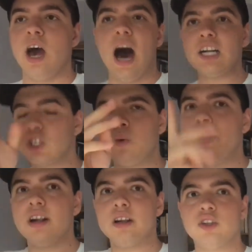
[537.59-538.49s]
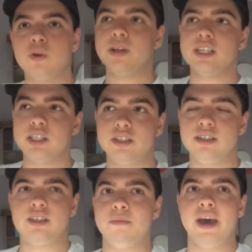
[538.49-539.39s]
I just wanted to do this
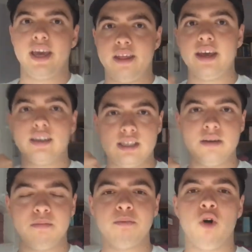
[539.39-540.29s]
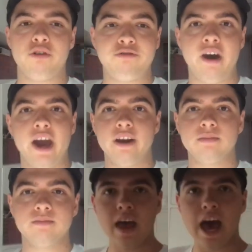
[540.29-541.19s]
to make things more fair.
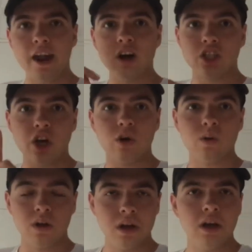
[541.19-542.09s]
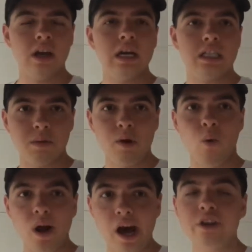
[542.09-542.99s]
And also, to be
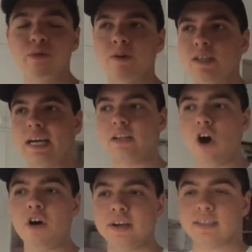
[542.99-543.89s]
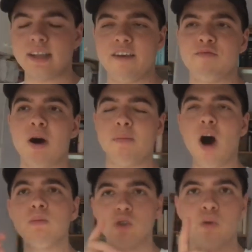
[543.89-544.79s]
100% honest, if my
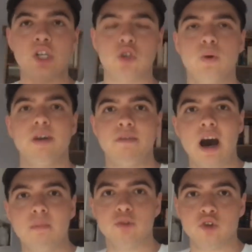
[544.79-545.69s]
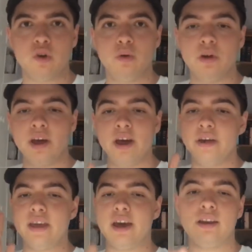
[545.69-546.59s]
mom's wish would have come true,
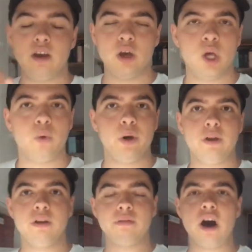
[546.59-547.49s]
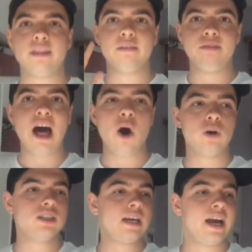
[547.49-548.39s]
then we would have got the
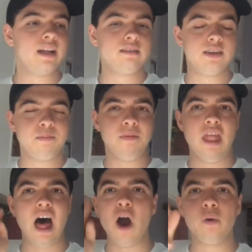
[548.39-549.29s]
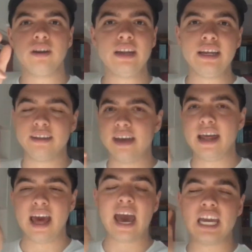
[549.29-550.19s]
flowers and I wouldn't need to
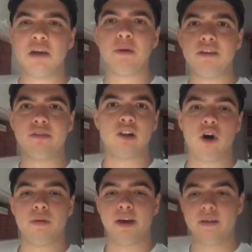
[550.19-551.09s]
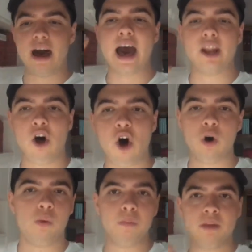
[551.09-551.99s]
get any bit of clothing at
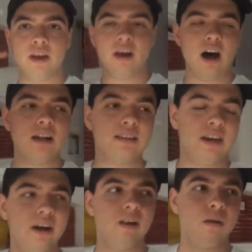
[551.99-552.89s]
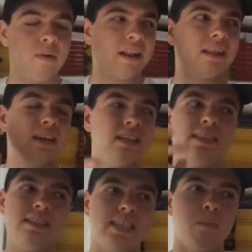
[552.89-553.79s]
all until at least
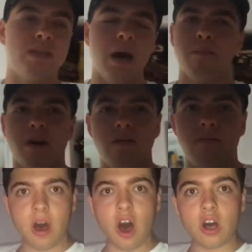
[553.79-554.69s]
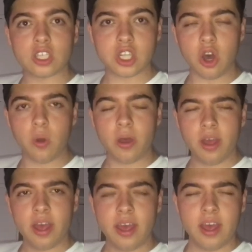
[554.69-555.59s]
September. Also,
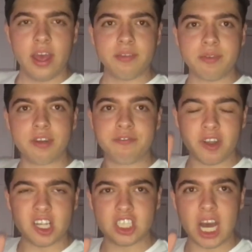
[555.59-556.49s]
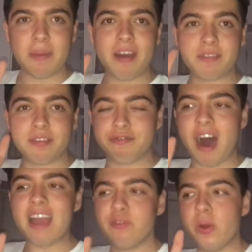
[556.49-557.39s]
for the first time after
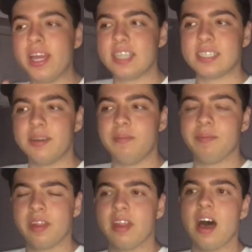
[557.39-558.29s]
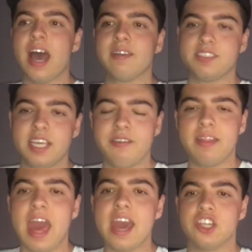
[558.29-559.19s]
5 weeks, I have seen
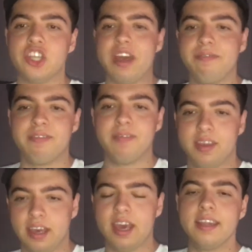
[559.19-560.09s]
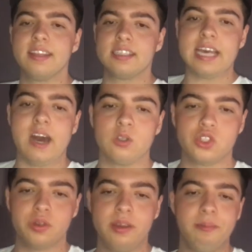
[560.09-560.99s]
Eshef in this
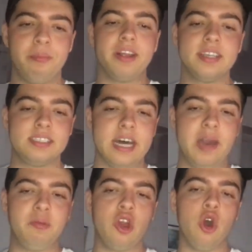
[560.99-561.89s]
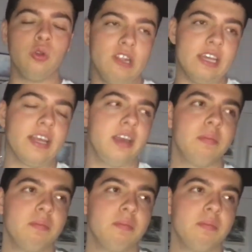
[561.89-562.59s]
house, but this time no Lily.